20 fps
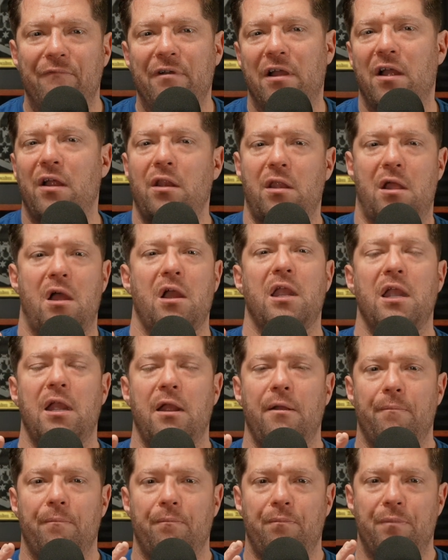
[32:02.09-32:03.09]
very
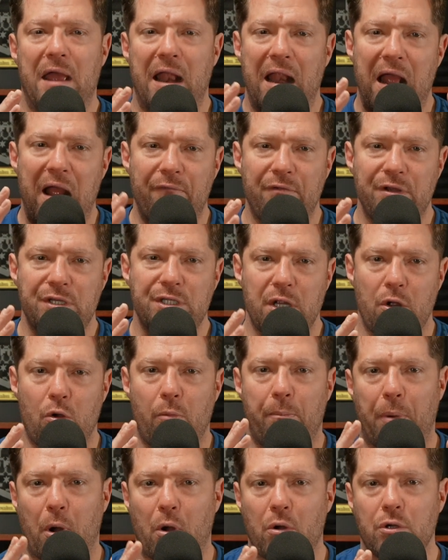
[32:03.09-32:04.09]
lucky that every single
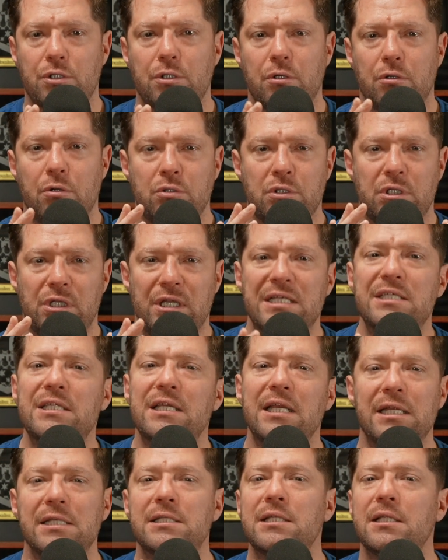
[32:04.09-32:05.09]
person who's
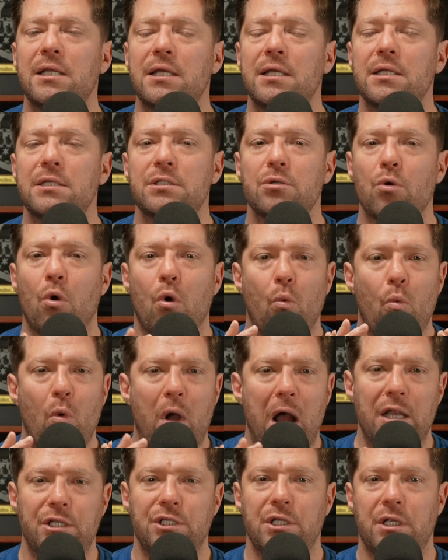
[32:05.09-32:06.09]
listening to this or
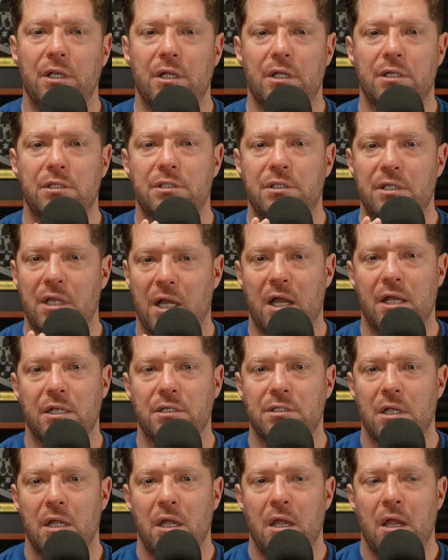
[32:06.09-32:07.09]
watching this
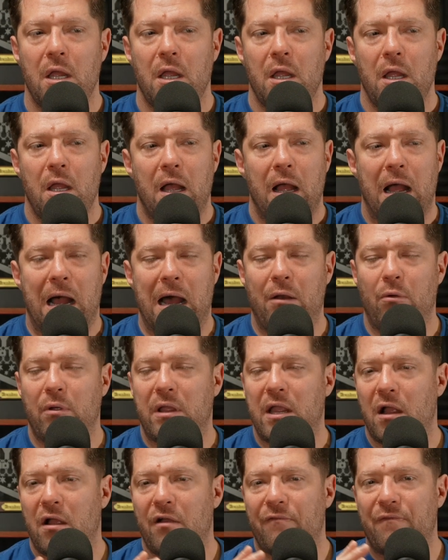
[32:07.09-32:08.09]
does. I don't
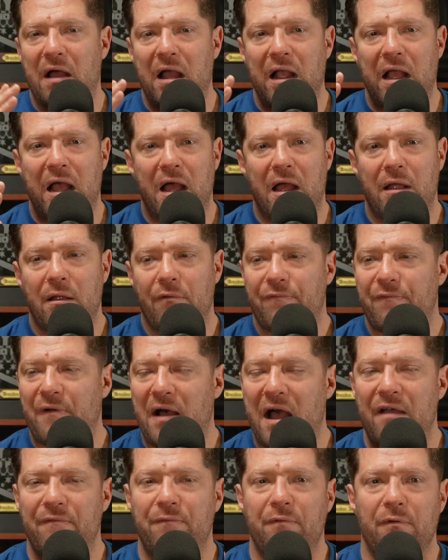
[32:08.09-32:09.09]
care if I got
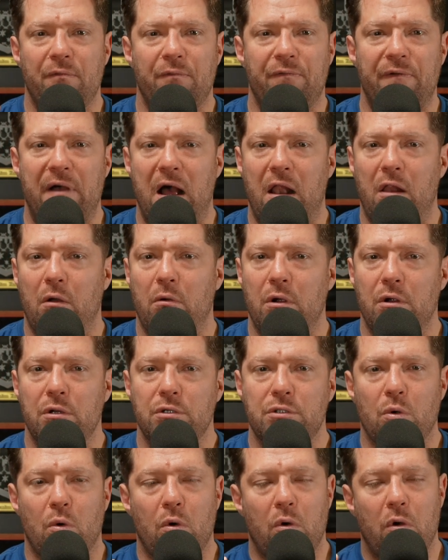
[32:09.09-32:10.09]
5
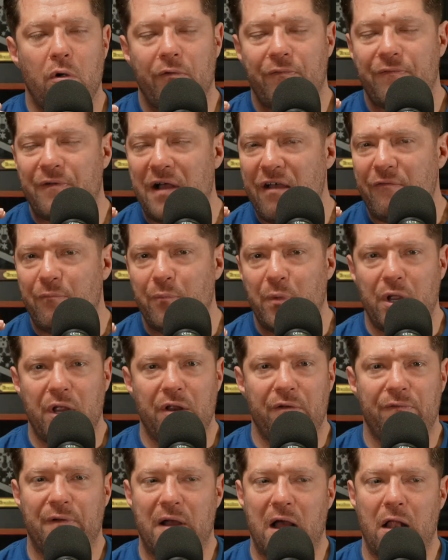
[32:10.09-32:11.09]
followers or 5
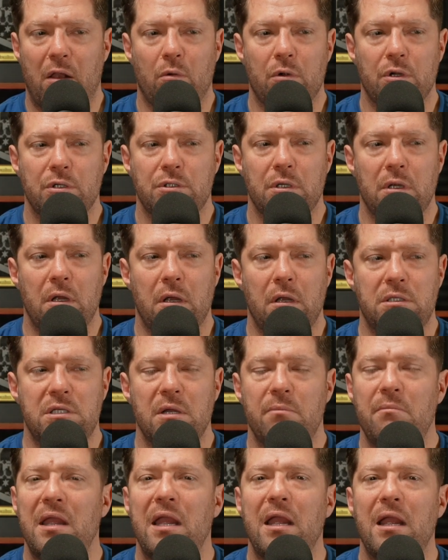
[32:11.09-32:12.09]
million followers.
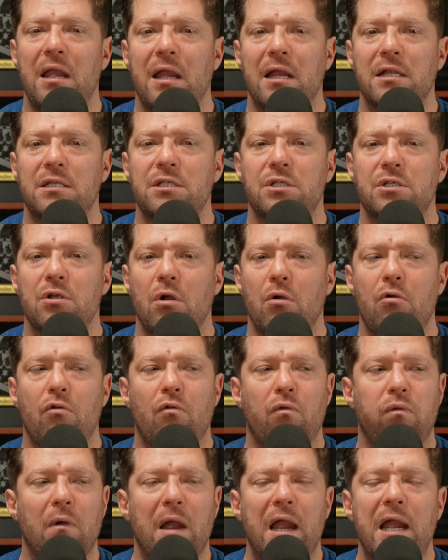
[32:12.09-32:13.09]
To me, it's so
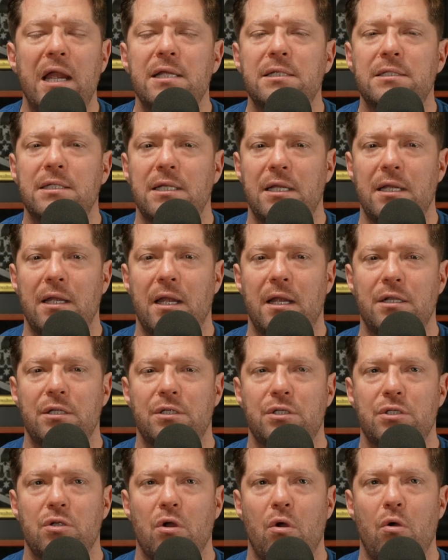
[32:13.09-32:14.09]
crazy and
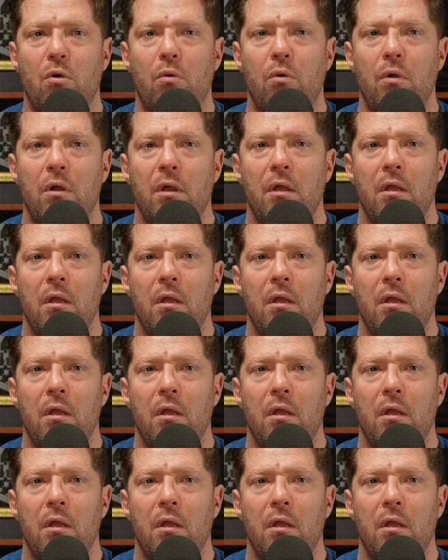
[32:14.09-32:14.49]
so